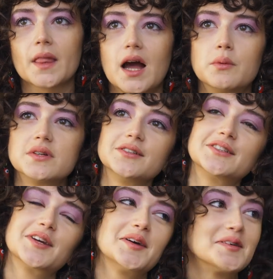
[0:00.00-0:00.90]
I was on
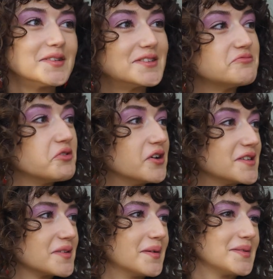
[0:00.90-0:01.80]
a show called The
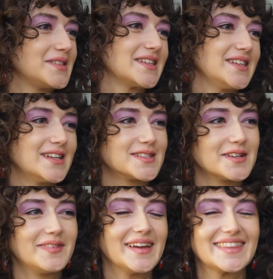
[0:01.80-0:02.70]
Boys when I was 16 and
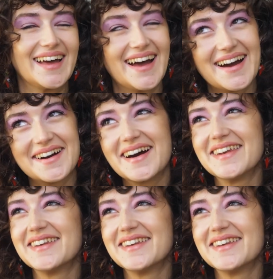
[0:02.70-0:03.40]
stuff like that,